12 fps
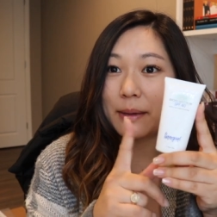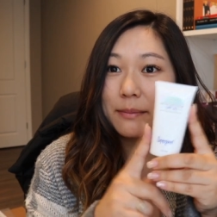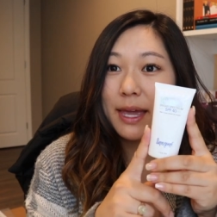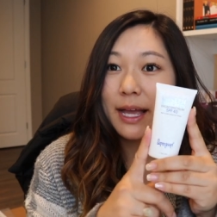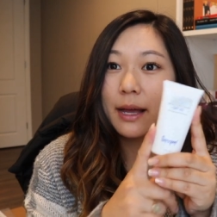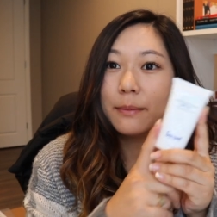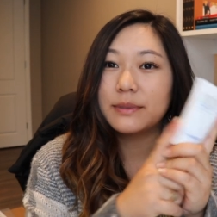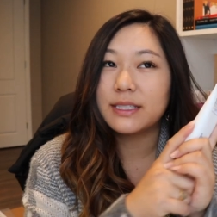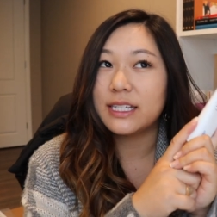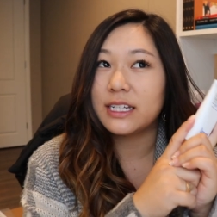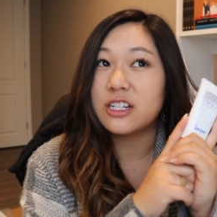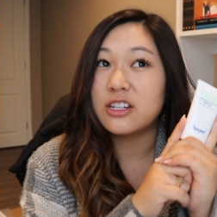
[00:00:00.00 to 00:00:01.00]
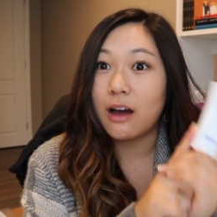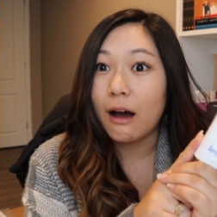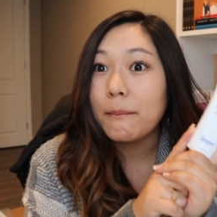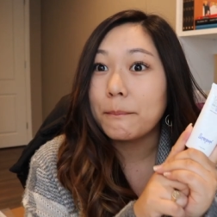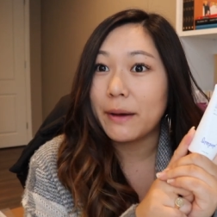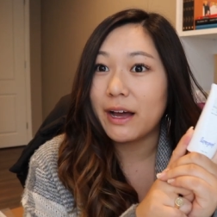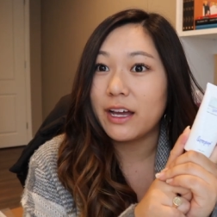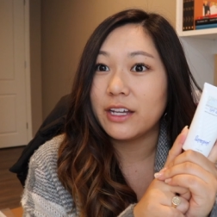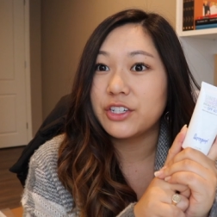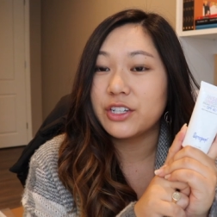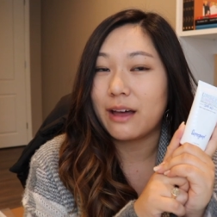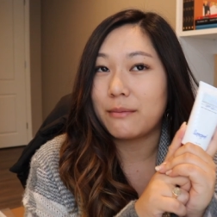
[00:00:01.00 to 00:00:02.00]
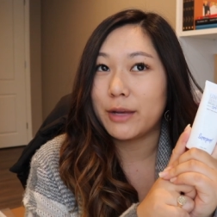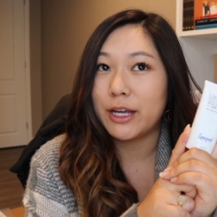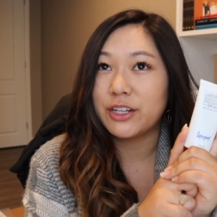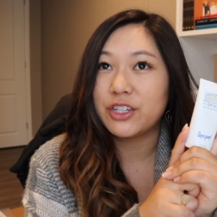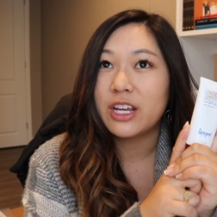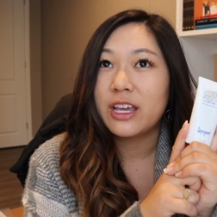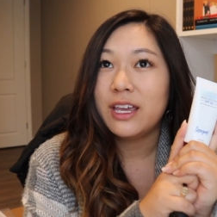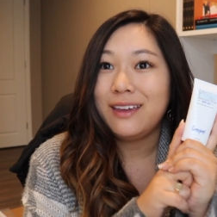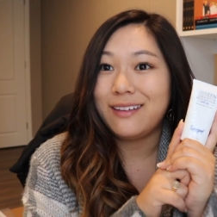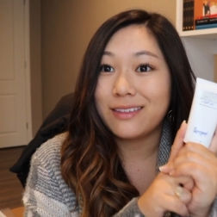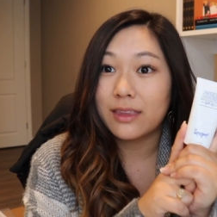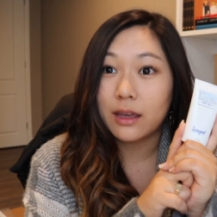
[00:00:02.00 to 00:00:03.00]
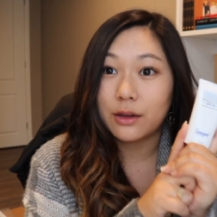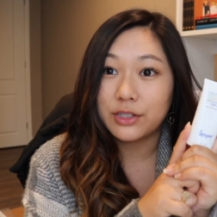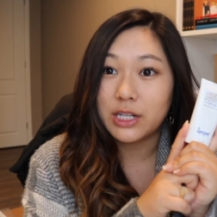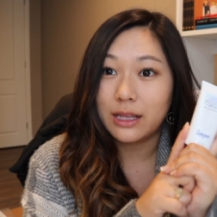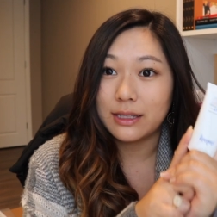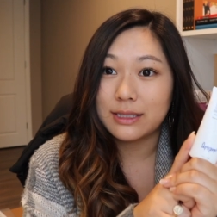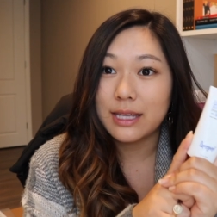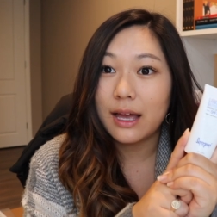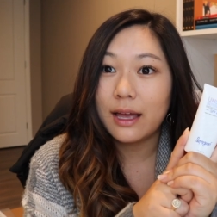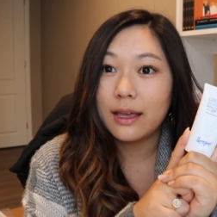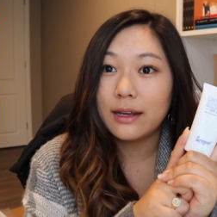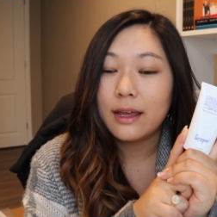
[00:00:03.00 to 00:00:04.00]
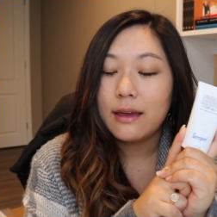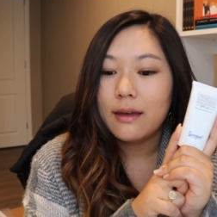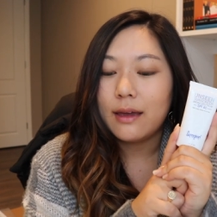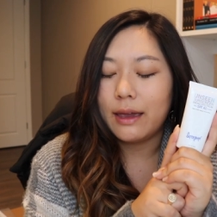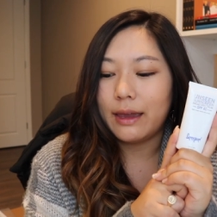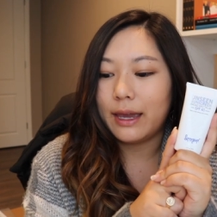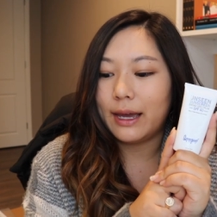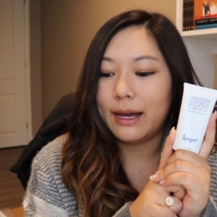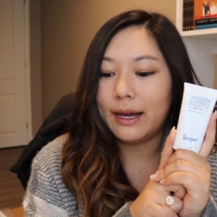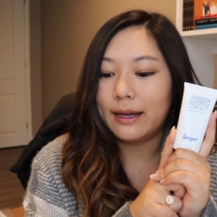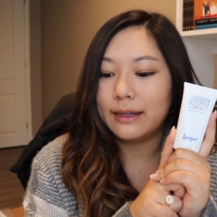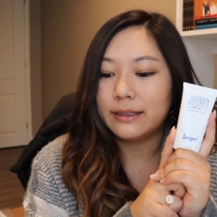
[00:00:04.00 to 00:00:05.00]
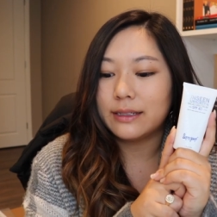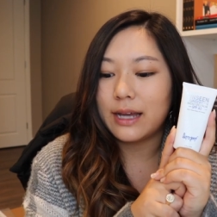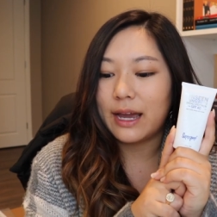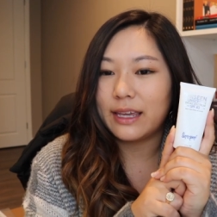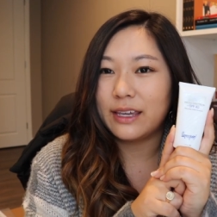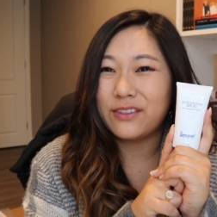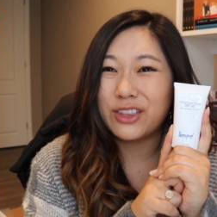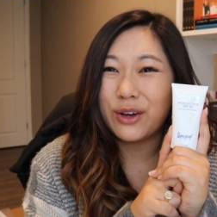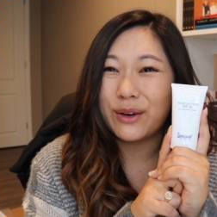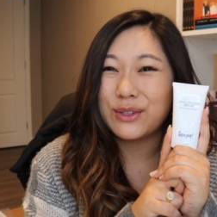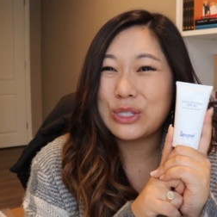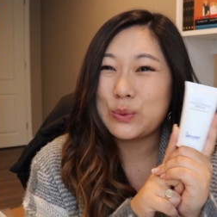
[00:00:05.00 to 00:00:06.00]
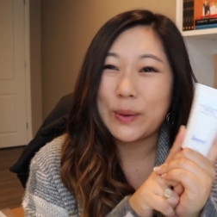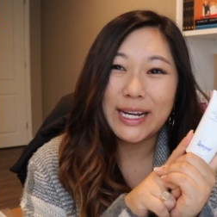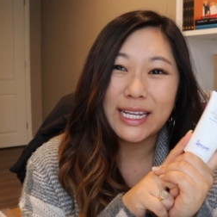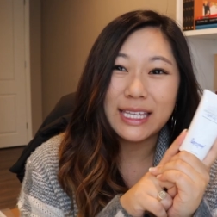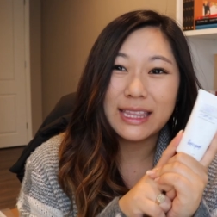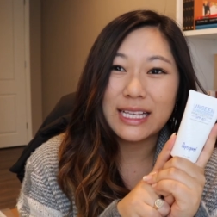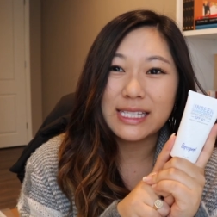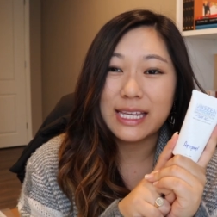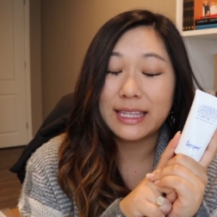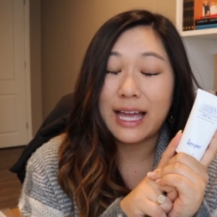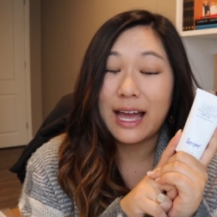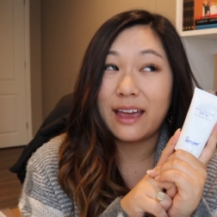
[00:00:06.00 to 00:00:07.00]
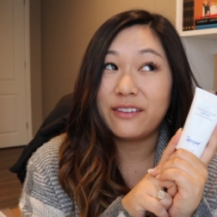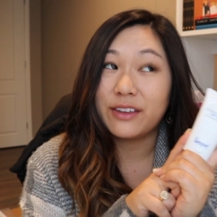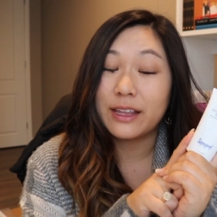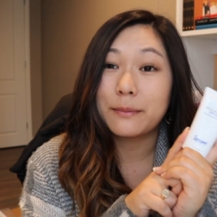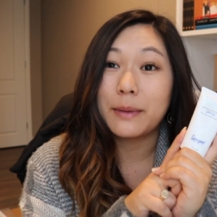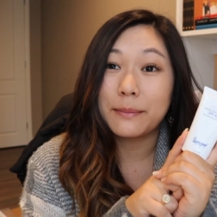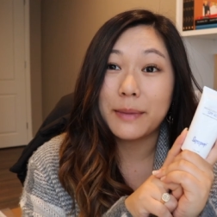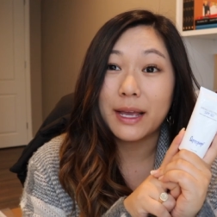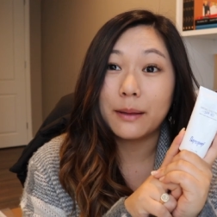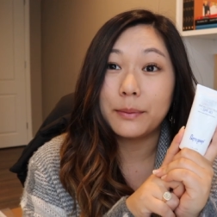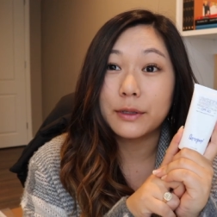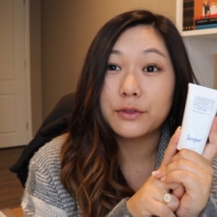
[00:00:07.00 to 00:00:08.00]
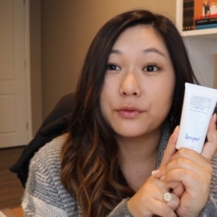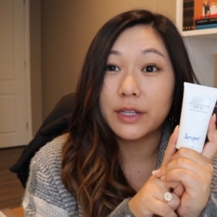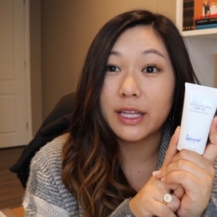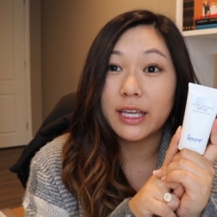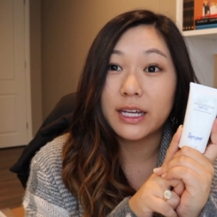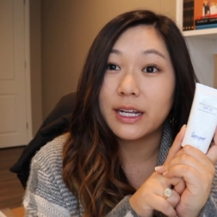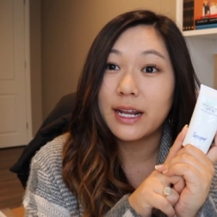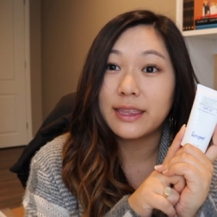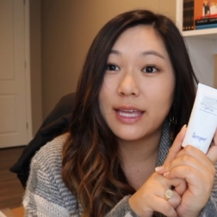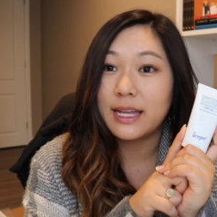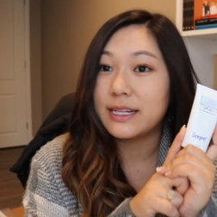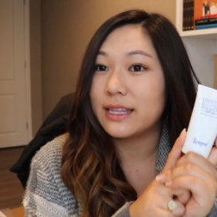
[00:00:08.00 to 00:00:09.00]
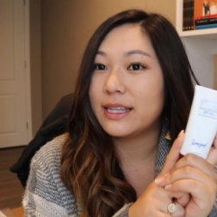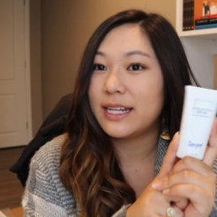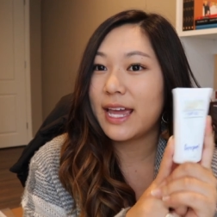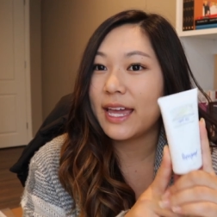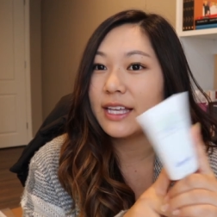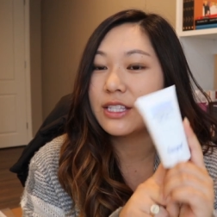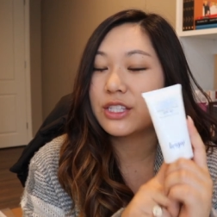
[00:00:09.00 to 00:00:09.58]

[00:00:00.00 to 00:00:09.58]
My makeup did not budge that much in the Coachella sun and even though I was sweating and things like that, I feel like my makeup looked really good at the end of the day.